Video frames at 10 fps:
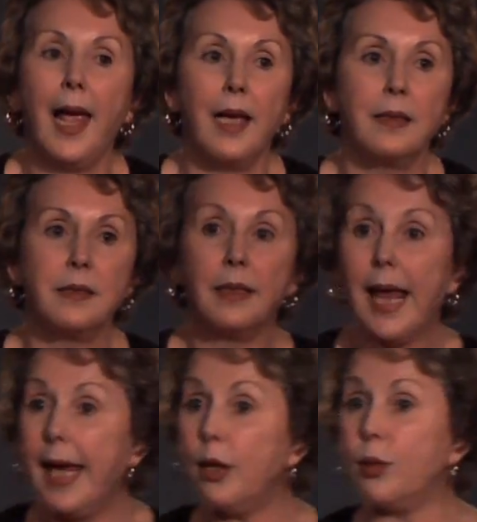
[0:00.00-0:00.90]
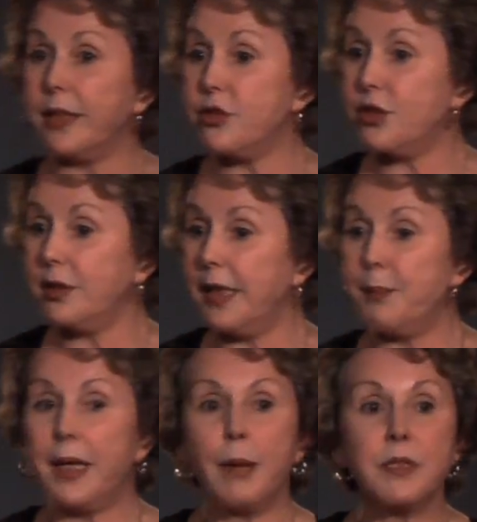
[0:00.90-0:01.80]
And language,
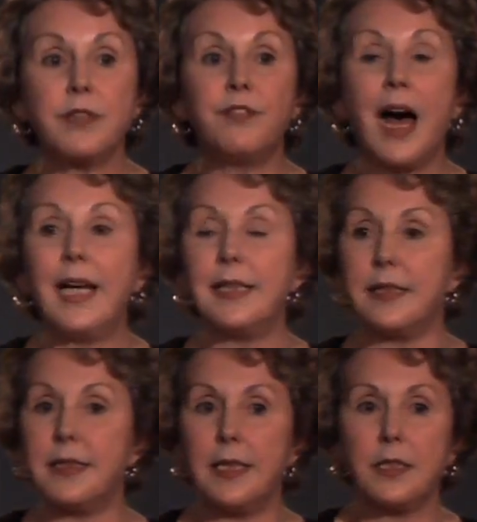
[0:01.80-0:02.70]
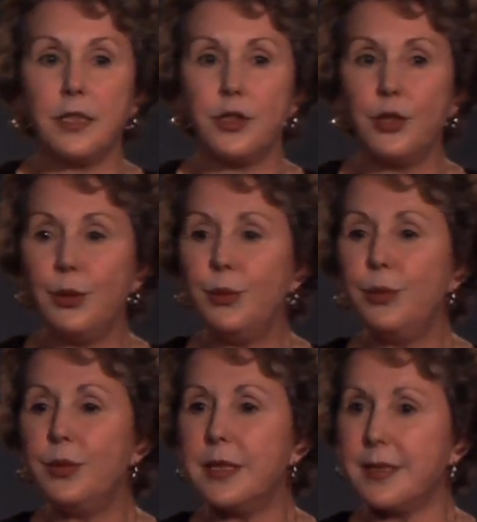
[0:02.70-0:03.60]
it becomes divided into
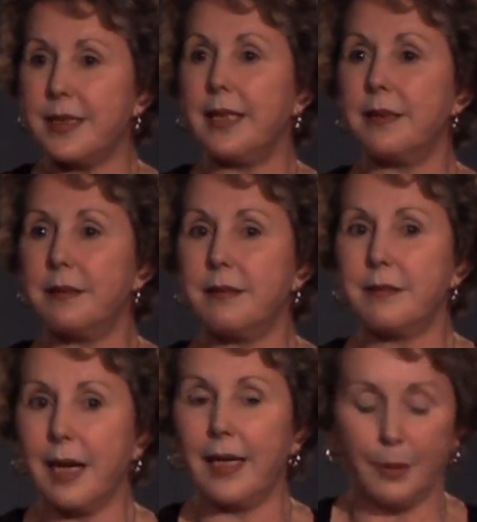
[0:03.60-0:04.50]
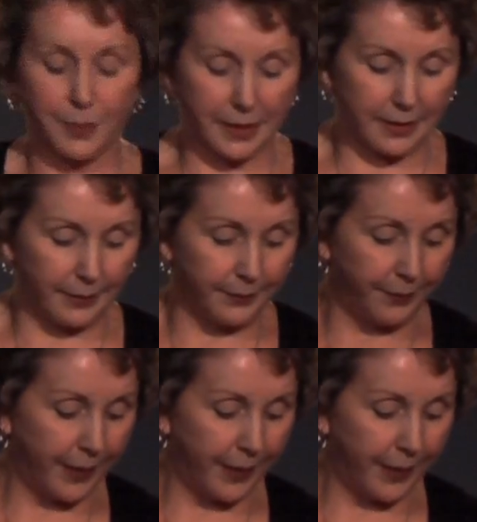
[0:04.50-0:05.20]
two distinct types.